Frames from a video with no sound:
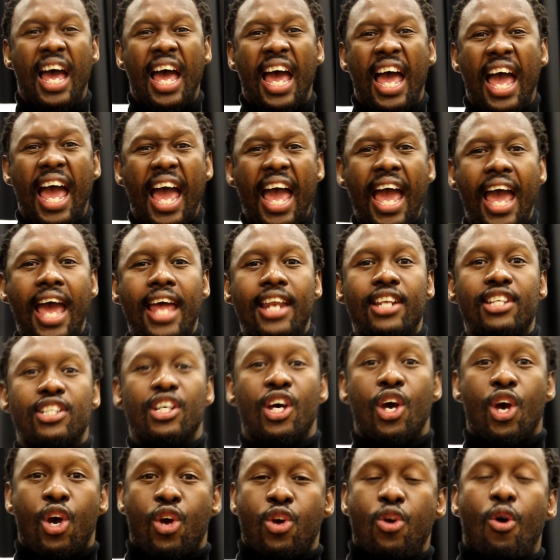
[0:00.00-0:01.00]

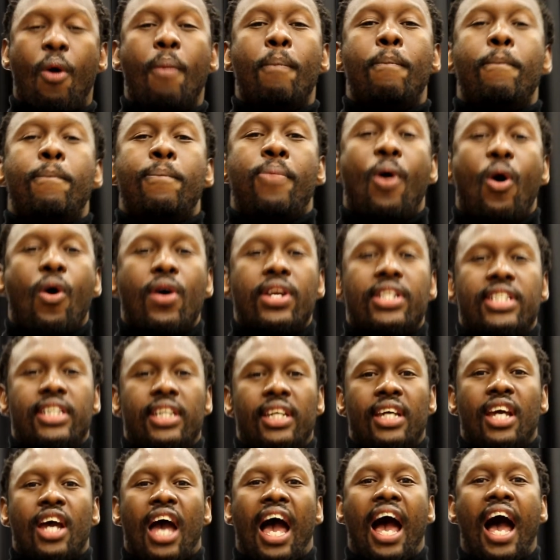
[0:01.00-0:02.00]
and your
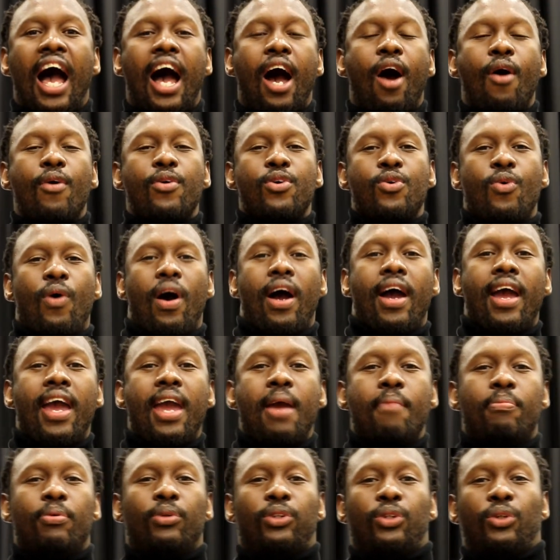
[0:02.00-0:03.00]
body, how you are
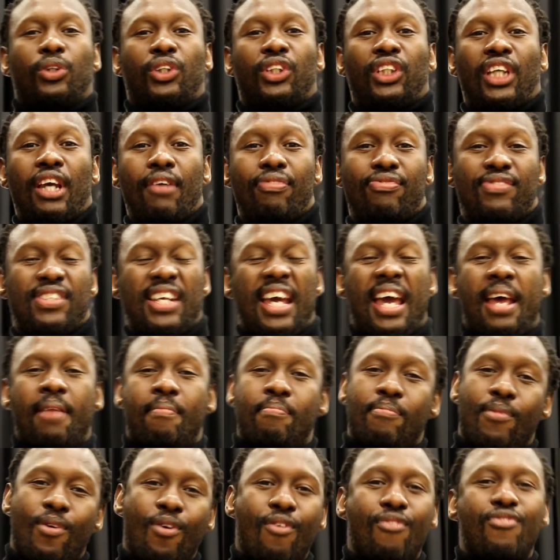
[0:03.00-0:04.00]
able to shift
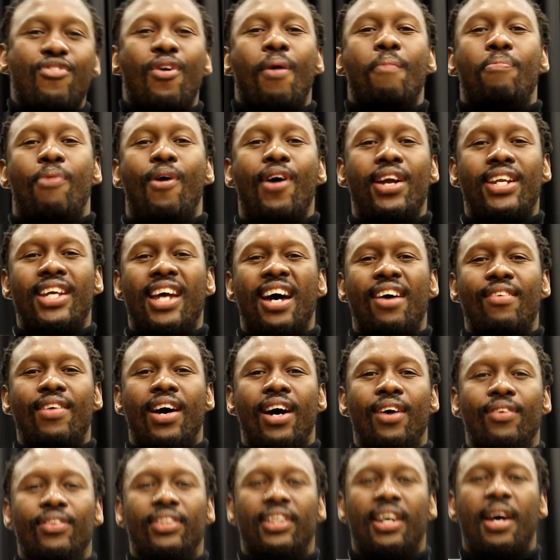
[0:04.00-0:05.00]
and move your body
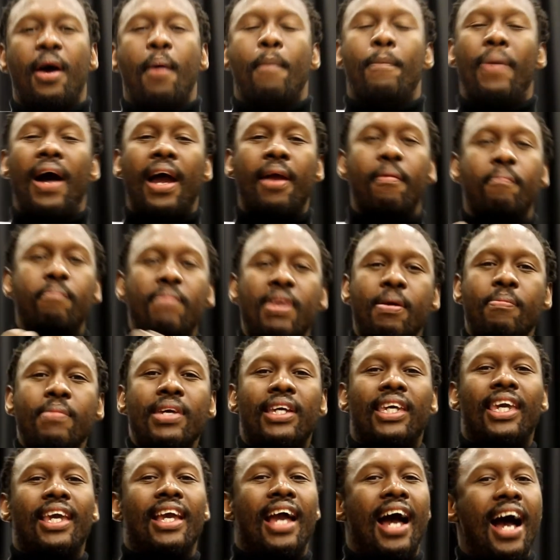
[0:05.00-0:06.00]
around by
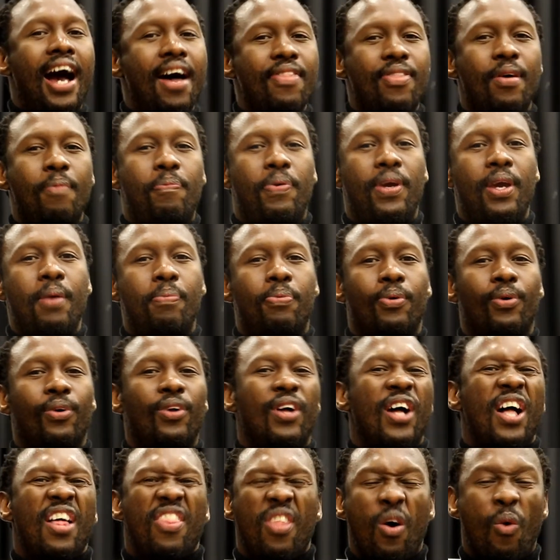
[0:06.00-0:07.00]
mimicking other people,
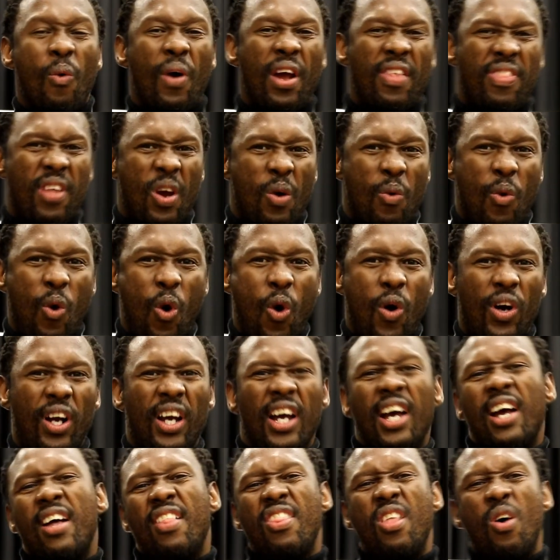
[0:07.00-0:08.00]
the way they walk,
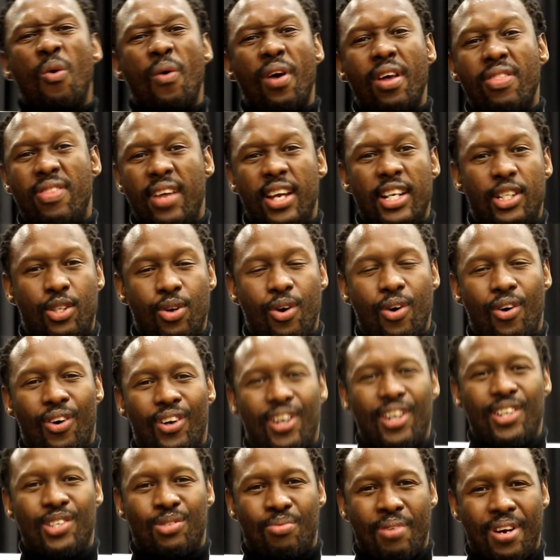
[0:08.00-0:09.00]
the way they
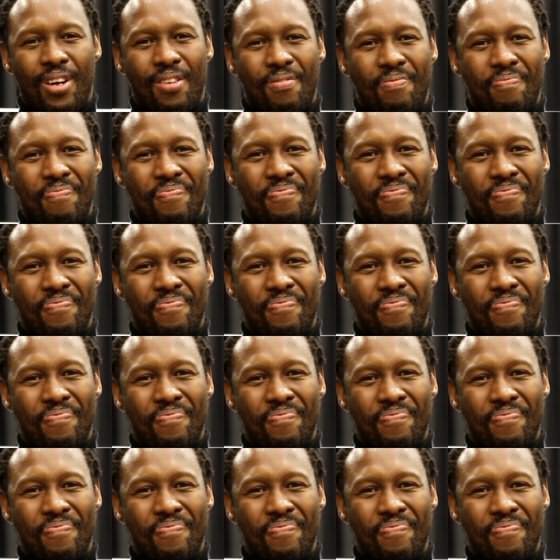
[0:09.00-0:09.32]
talk as well.